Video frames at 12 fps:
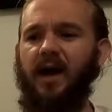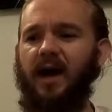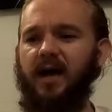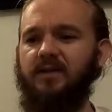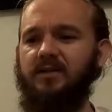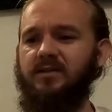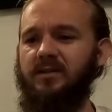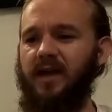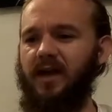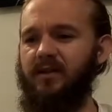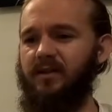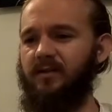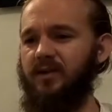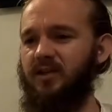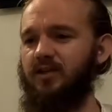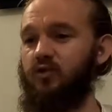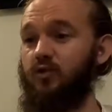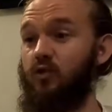and uh, they've
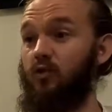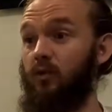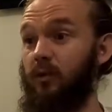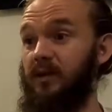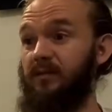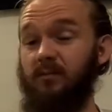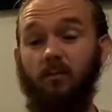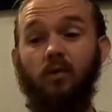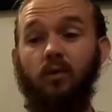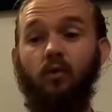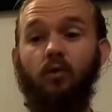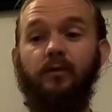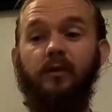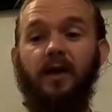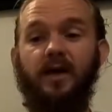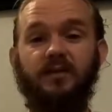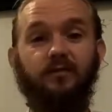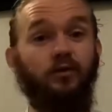continued to grow even more over the
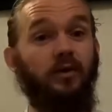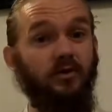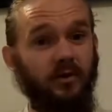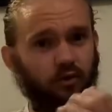last few years.